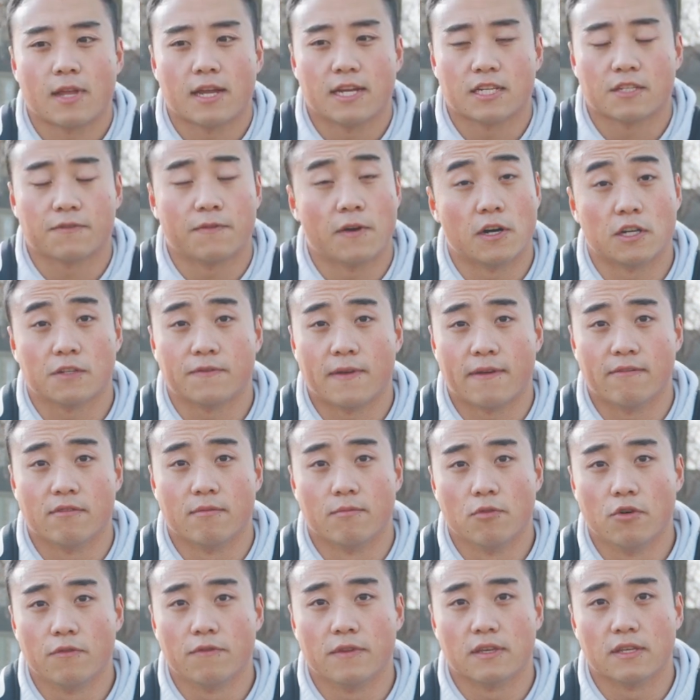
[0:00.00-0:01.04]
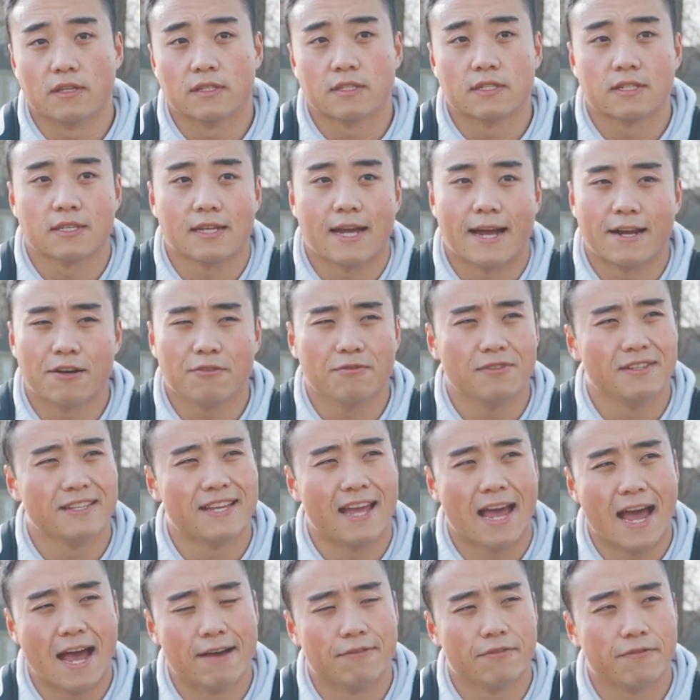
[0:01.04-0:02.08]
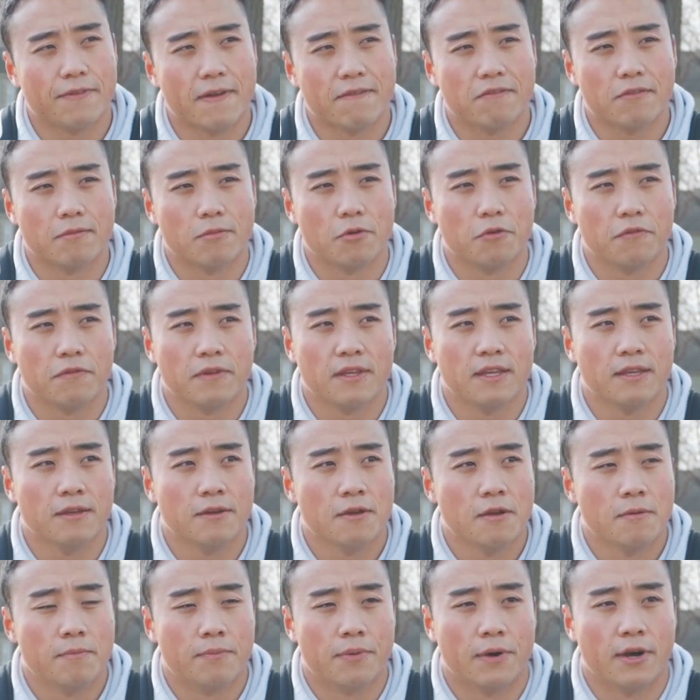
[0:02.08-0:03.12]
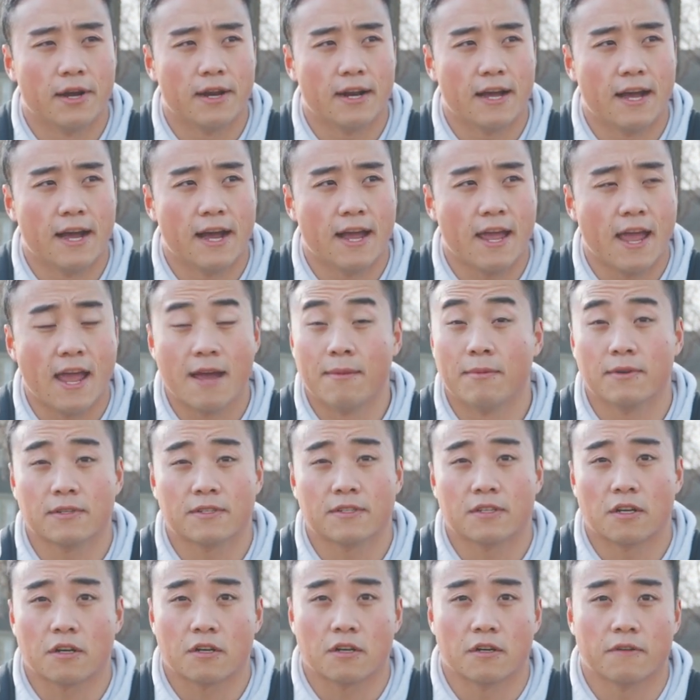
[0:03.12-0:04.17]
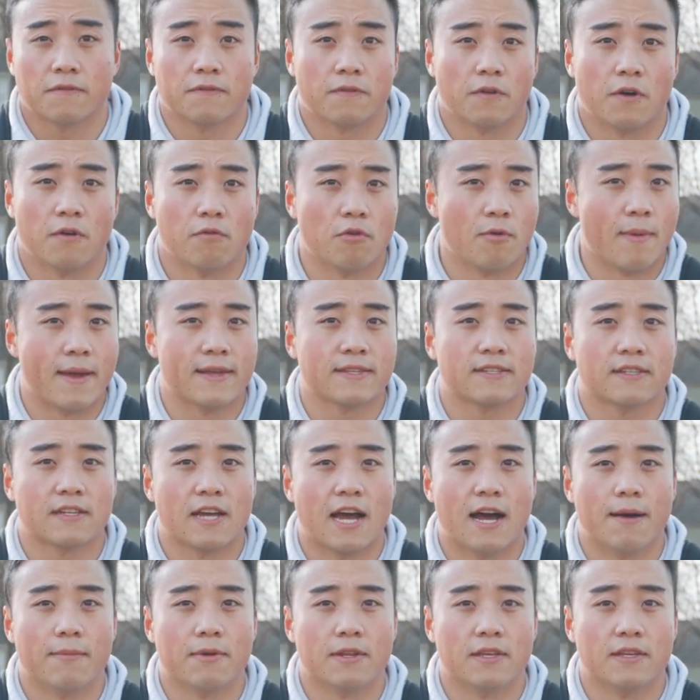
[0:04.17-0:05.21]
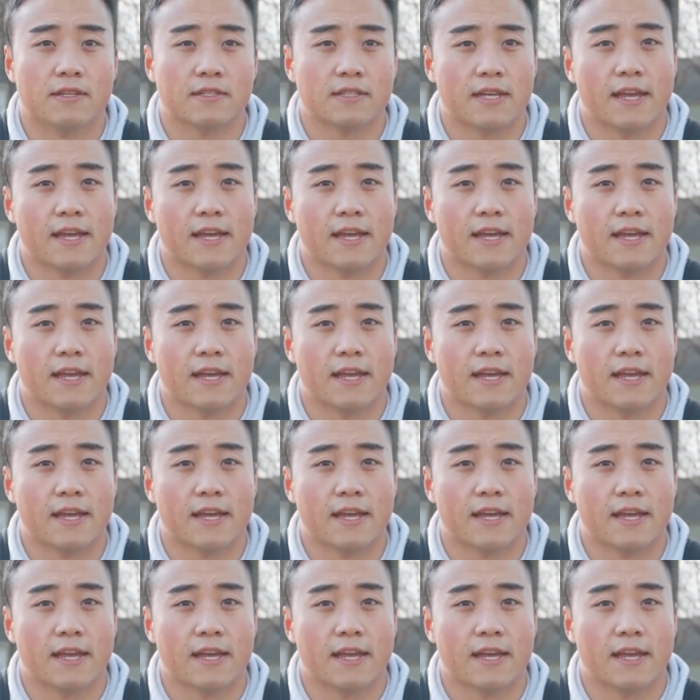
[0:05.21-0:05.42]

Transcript: As far as favorite movies, I don't really have a favorite movie, but I am a sucker for romantic comedies